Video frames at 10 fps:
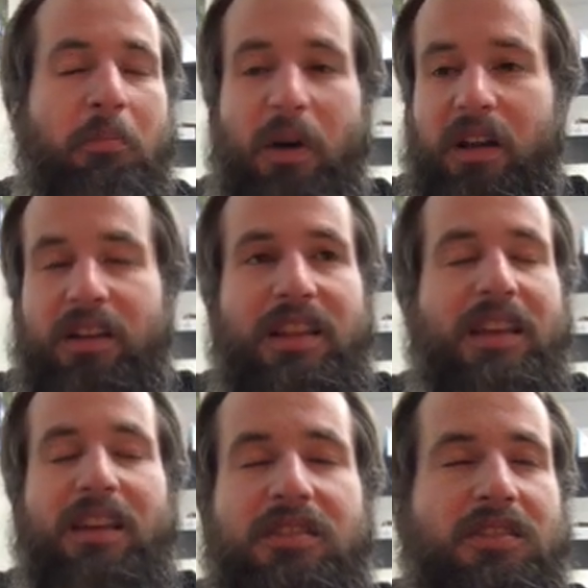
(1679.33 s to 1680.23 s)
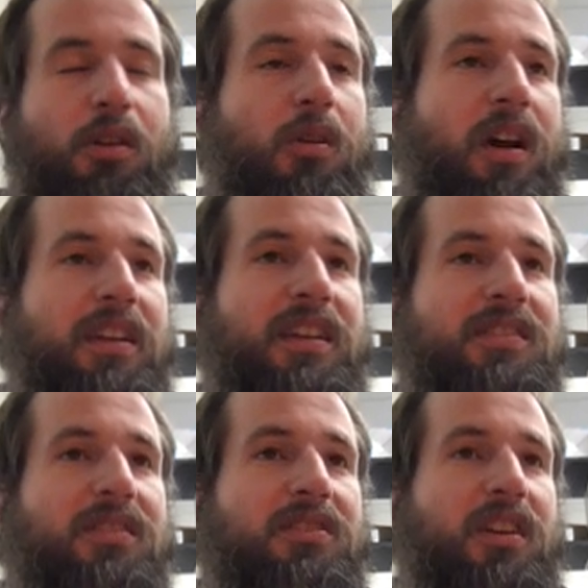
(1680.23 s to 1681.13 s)
But he just go on. He
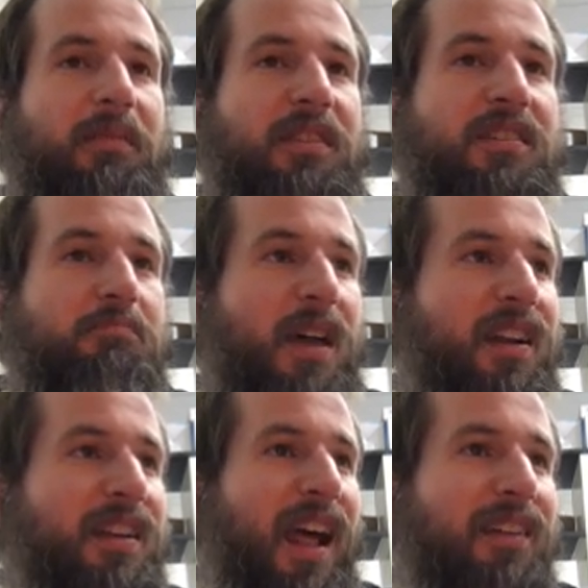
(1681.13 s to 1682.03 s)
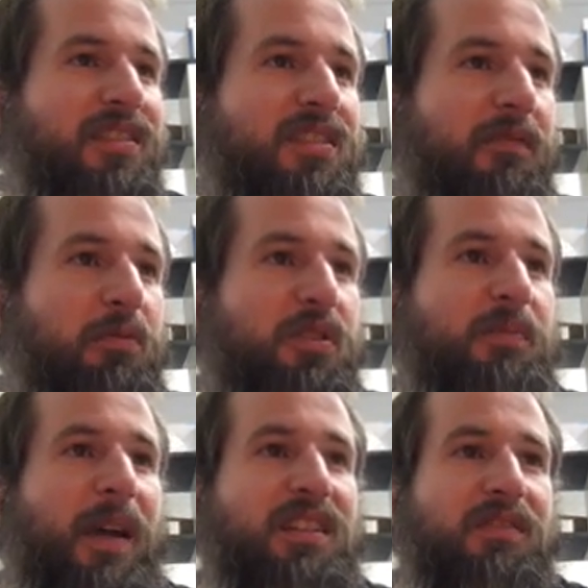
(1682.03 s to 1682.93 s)
can start talking about this meta-analysis of
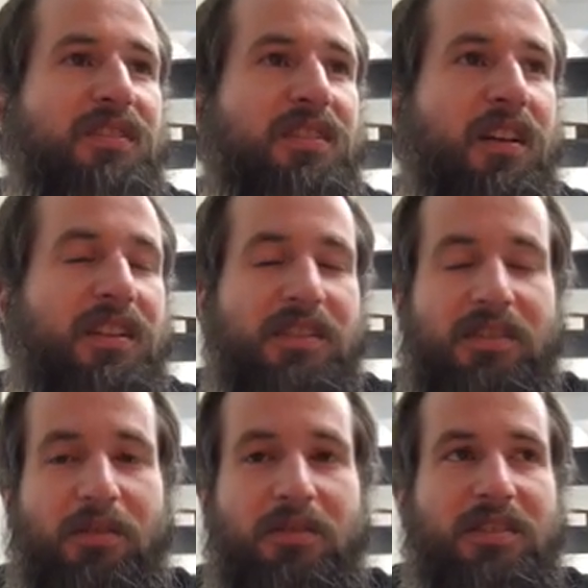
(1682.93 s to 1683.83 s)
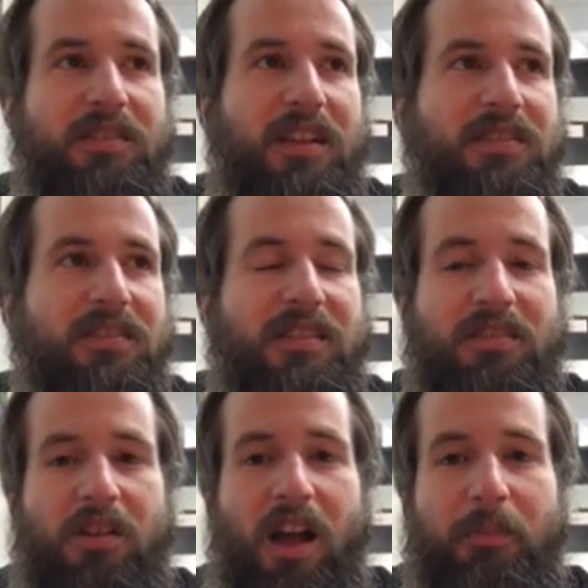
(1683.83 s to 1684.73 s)
prospective studies. So it's
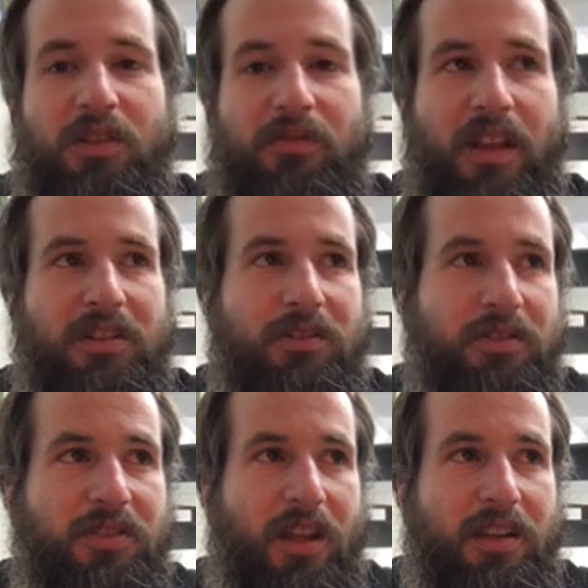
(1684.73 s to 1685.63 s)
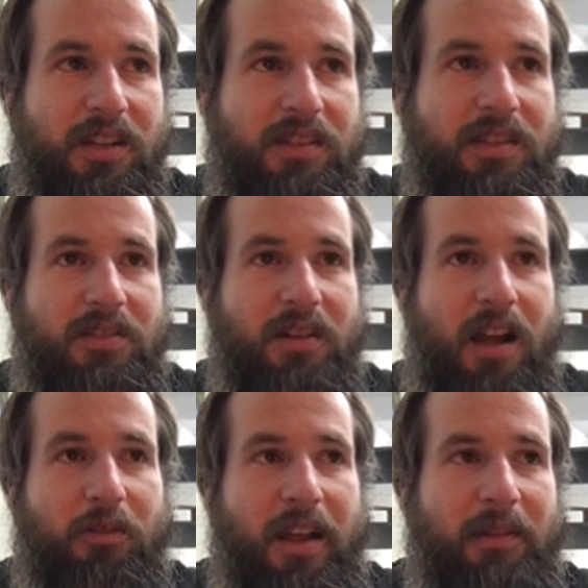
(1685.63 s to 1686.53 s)
these are observational studies. These are
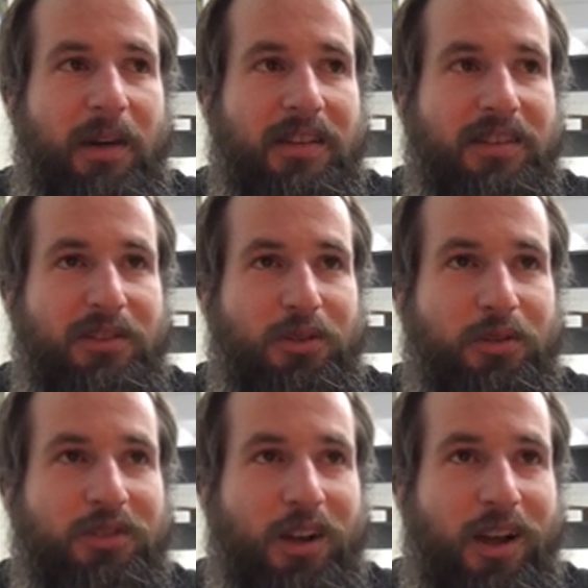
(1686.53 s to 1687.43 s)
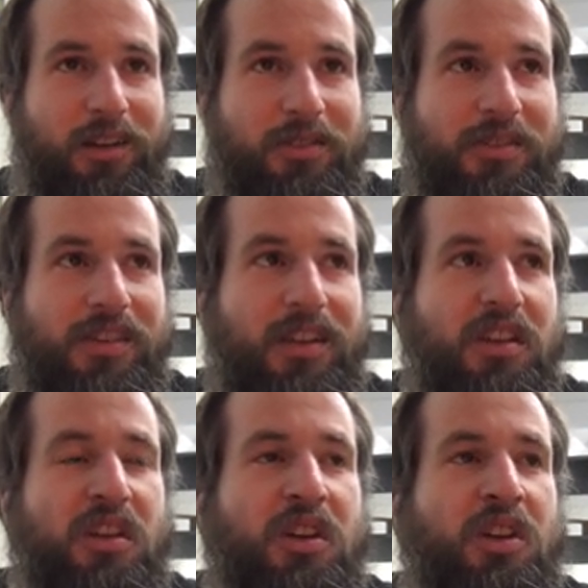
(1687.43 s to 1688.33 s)
not randomized controlled trials.
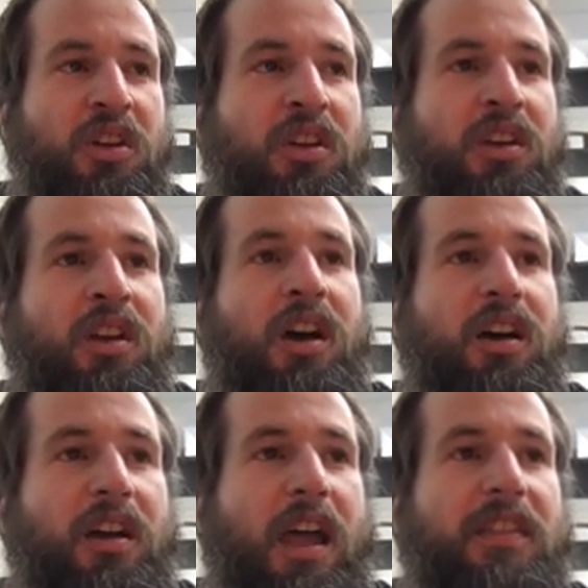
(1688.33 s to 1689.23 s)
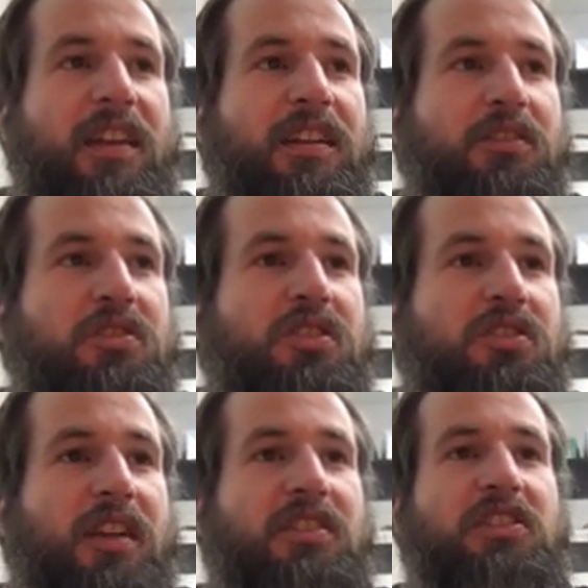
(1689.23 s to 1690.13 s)
And then he also
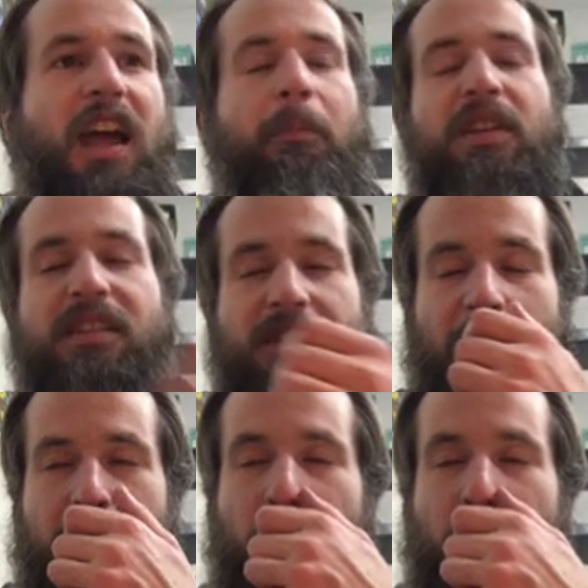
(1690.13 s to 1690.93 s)
cites a Japanese study.